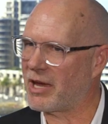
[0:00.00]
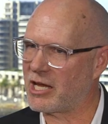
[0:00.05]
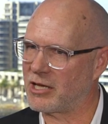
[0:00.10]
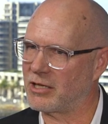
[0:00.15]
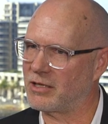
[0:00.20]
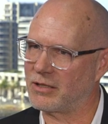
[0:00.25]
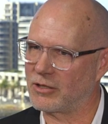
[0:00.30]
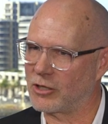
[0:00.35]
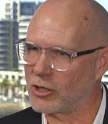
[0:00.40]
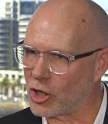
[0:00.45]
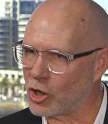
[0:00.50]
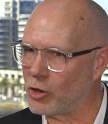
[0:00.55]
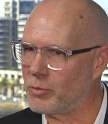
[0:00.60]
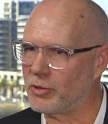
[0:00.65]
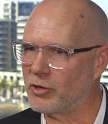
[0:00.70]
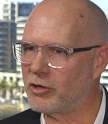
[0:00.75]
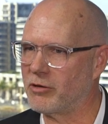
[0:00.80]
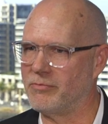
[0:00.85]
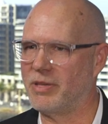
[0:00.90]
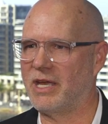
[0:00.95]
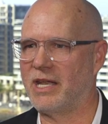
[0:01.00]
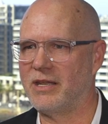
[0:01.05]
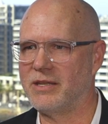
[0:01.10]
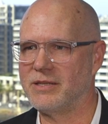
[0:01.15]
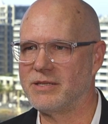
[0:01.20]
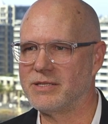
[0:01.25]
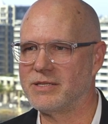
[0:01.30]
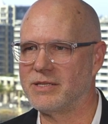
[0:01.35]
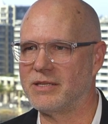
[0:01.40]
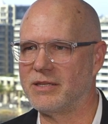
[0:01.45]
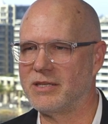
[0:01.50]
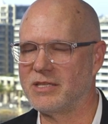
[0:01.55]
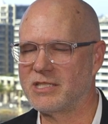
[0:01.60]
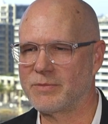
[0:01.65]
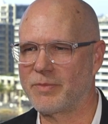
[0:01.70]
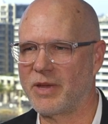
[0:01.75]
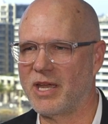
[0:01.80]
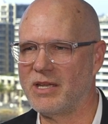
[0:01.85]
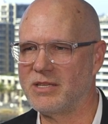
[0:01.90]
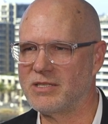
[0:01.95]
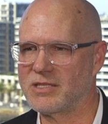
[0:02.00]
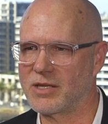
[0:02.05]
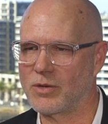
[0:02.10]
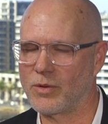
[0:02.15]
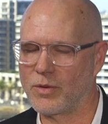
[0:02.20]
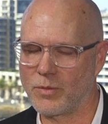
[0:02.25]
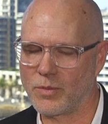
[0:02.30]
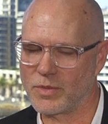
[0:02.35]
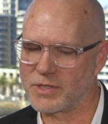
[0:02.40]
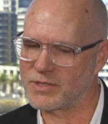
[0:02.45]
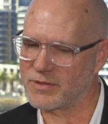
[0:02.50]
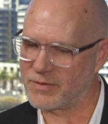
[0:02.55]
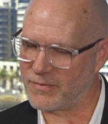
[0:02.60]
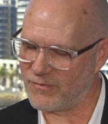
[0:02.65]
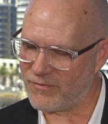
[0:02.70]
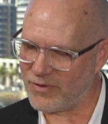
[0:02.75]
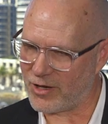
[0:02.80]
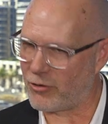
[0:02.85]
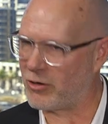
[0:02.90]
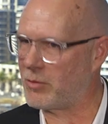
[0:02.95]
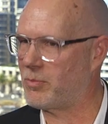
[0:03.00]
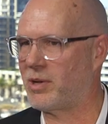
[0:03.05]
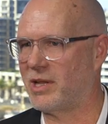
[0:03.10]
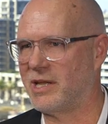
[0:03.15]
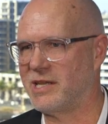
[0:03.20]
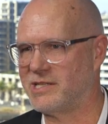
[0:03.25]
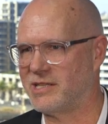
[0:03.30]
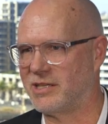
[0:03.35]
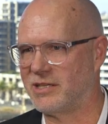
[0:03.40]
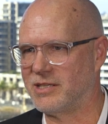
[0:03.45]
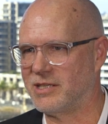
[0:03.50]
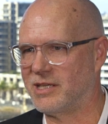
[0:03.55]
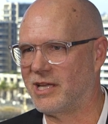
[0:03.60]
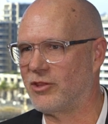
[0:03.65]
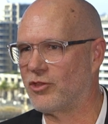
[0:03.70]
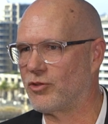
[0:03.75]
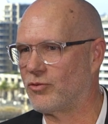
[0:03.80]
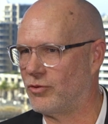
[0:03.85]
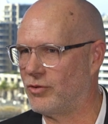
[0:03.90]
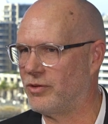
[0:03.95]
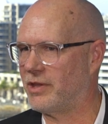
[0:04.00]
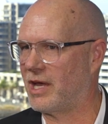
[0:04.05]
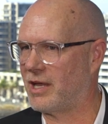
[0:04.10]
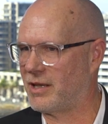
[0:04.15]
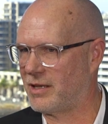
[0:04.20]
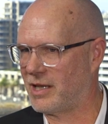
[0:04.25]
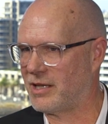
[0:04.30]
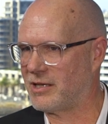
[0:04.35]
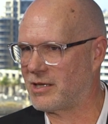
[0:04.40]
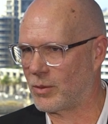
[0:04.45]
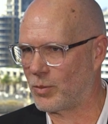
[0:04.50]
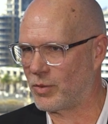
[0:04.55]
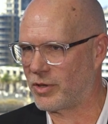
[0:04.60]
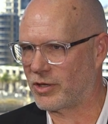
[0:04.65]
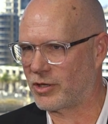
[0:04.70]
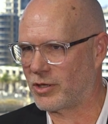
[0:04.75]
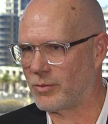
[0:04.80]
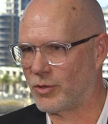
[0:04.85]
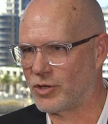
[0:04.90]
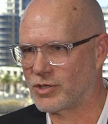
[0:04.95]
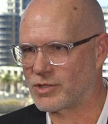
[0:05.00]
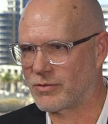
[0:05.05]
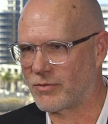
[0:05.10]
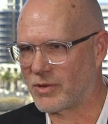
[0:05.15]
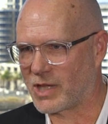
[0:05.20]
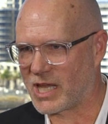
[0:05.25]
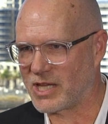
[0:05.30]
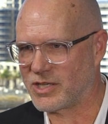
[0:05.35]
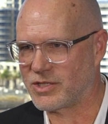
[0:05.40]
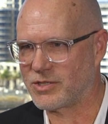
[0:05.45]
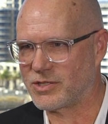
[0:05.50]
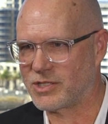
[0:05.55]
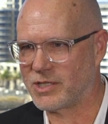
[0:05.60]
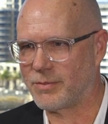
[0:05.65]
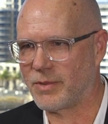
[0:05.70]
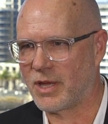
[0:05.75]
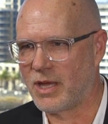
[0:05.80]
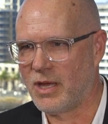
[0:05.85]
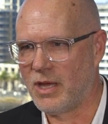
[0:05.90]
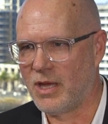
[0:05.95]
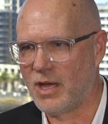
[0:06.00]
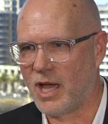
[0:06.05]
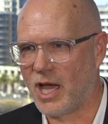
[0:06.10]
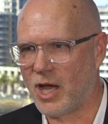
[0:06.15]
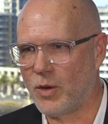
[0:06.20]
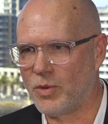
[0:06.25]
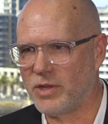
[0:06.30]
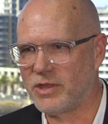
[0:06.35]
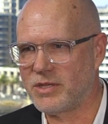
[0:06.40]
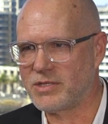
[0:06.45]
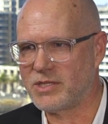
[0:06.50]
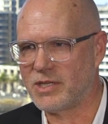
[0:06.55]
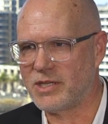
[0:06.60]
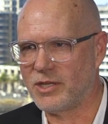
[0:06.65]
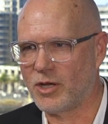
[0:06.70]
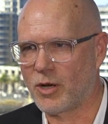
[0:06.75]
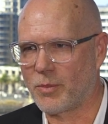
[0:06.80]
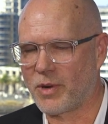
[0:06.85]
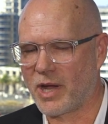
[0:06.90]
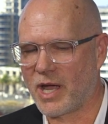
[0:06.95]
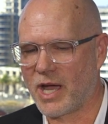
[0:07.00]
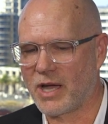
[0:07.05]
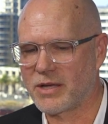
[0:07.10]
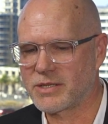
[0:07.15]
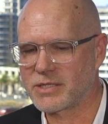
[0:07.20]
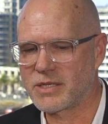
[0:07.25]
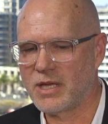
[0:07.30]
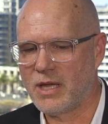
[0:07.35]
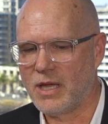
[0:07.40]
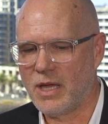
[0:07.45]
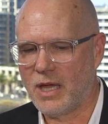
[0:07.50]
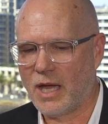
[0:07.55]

main global competitors in this space, so it was very pleasing to get through that and end up with a commercial relationship with the Sydney Opera House.